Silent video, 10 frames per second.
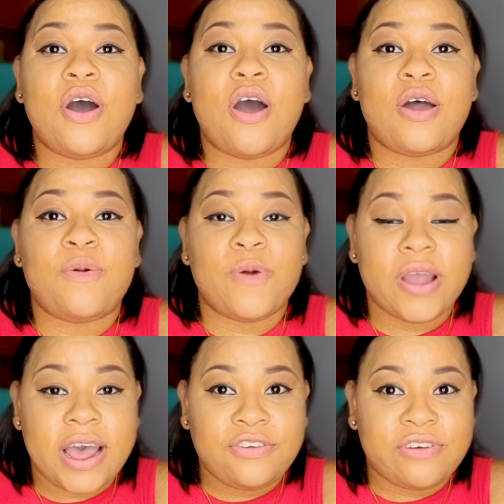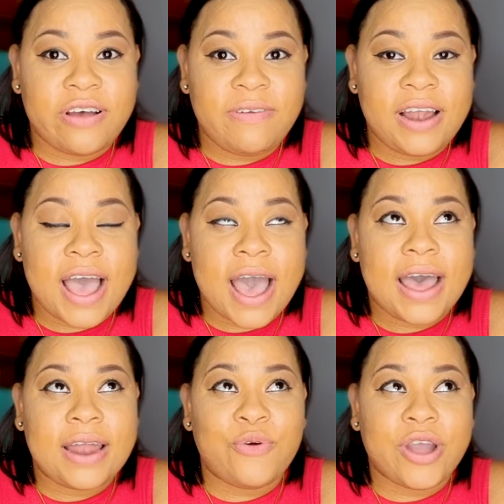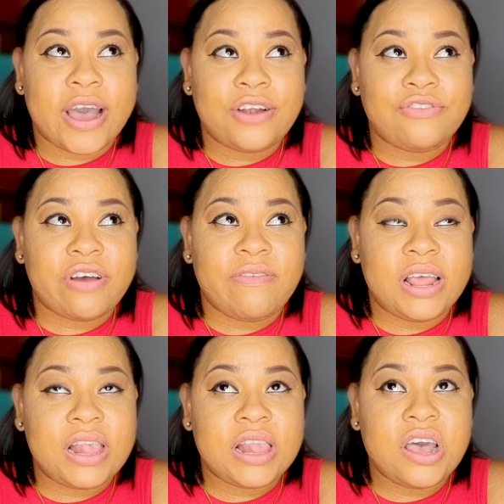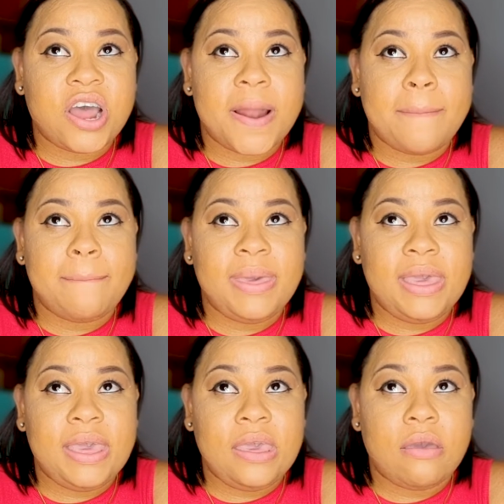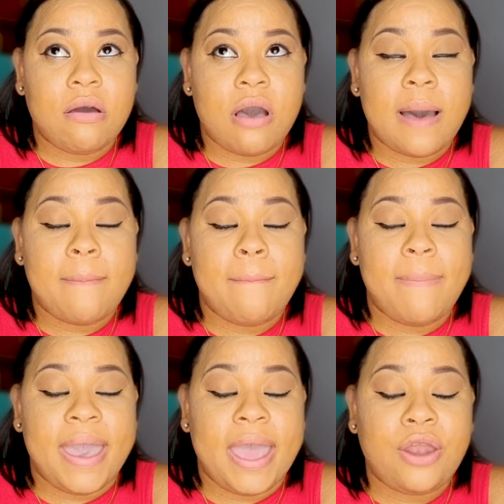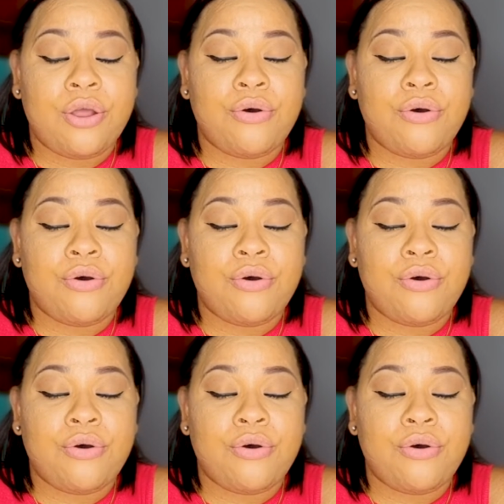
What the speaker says: on work and travel, and work and travel is gonna be a bed